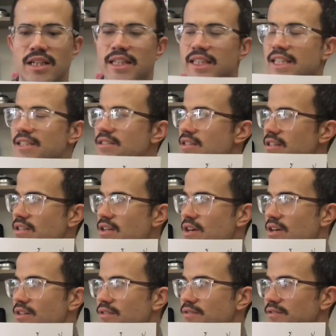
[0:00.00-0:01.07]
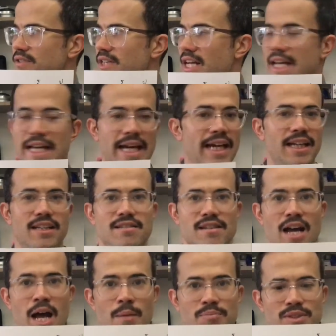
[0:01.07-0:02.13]
It's a nerve and it's
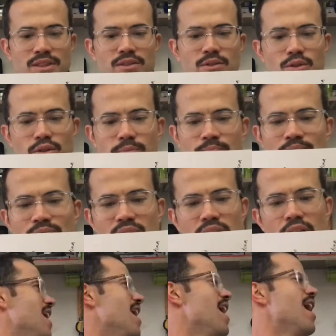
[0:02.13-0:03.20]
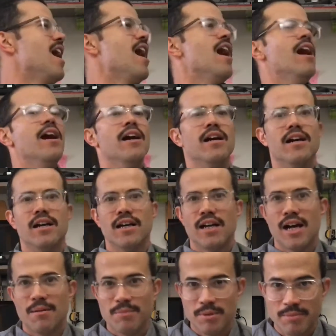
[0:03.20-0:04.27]
optical.
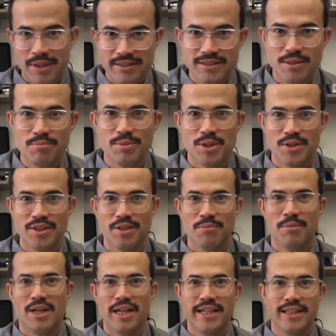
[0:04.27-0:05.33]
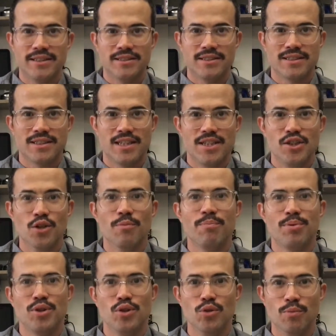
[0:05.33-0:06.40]
I'm about to blow your mind. Your
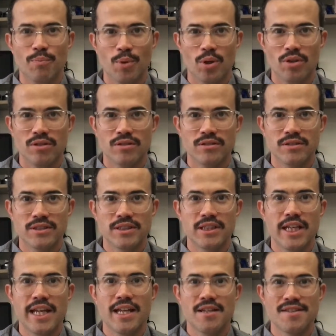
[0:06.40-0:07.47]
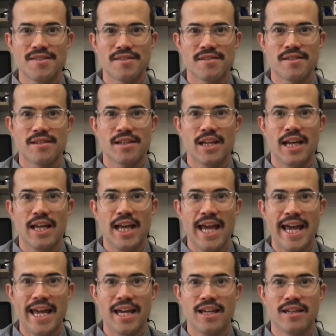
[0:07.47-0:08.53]
pupil is
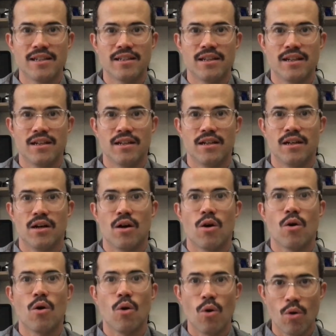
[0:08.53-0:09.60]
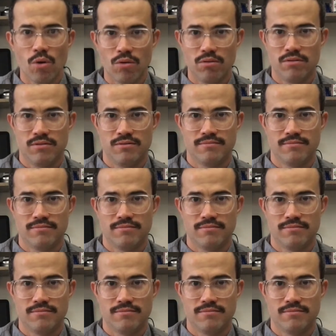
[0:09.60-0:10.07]
a hole.